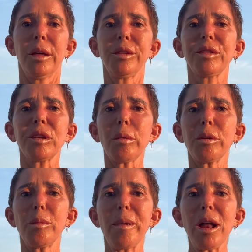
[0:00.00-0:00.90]
The slower
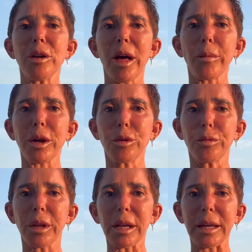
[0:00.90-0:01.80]
the better. That way you
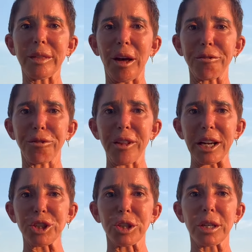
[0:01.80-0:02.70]
really get that
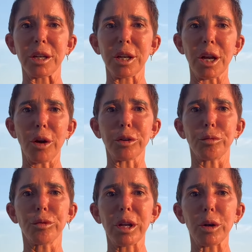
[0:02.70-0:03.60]
flexion, you know, you're
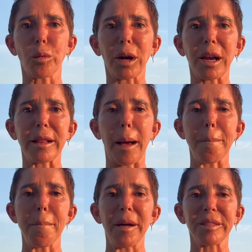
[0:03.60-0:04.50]
really working that
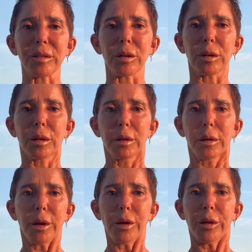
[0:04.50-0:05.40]
muscle.
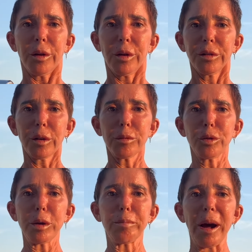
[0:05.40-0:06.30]
So I'm
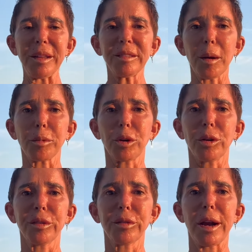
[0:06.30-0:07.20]
doing bicep
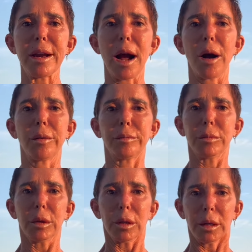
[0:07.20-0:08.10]
curls right now.
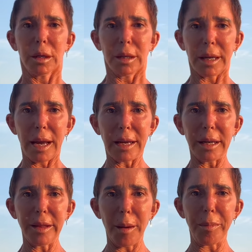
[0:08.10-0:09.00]
Okay,
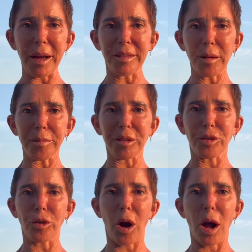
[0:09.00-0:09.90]
getting that bicep
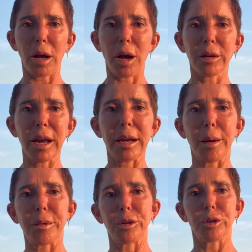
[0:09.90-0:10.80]
strong. Okay, now
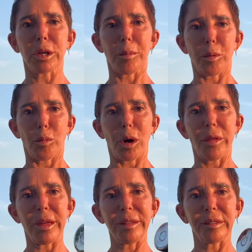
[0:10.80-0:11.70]
I'm gonna do a couple more
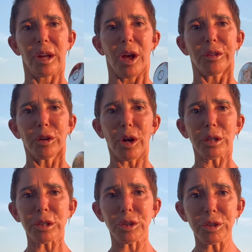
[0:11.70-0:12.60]
on this. So now I
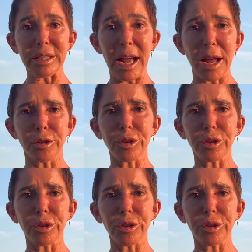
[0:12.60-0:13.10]
just do 10.